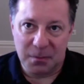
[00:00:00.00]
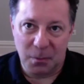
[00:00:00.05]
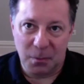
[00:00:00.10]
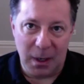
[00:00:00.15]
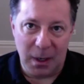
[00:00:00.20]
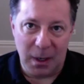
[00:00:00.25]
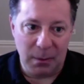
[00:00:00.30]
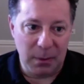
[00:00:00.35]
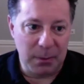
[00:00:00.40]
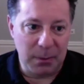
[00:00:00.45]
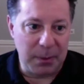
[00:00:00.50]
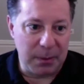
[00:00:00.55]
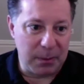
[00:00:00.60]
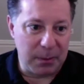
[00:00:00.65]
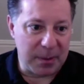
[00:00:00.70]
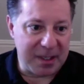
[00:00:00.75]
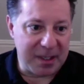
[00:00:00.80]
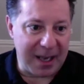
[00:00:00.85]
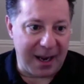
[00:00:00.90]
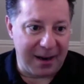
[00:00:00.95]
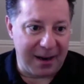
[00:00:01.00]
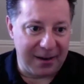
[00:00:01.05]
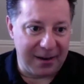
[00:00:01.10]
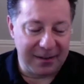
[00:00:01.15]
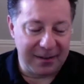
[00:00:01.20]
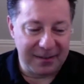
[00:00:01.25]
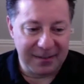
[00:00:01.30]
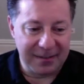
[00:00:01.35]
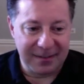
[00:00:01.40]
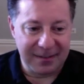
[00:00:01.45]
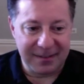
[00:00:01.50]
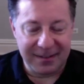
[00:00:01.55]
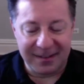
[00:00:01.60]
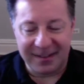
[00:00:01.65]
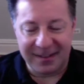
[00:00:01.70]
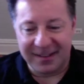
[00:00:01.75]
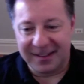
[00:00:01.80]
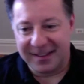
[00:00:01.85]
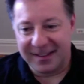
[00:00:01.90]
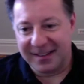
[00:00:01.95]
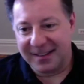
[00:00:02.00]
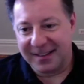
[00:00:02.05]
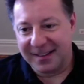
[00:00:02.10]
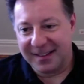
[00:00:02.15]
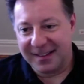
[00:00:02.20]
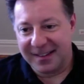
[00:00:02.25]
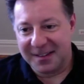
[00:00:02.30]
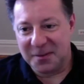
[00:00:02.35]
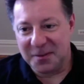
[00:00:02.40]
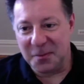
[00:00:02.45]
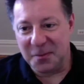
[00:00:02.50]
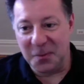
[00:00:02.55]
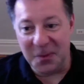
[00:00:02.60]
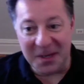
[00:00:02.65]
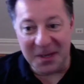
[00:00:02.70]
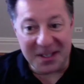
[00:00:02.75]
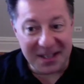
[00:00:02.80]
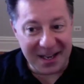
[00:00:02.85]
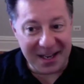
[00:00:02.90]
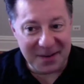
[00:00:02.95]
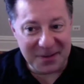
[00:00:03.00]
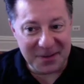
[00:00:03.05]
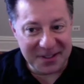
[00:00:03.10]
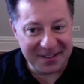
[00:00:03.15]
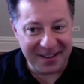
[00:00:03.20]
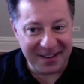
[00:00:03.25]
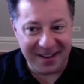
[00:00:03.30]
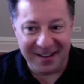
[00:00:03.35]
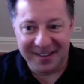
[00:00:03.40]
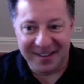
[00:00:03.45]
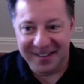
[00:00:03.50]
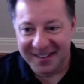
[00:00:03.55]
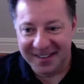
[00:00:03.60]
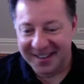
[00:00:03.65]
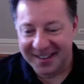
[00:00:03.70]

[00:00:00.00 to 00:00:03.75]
where would we retire. Mm-hmm. Will I retire?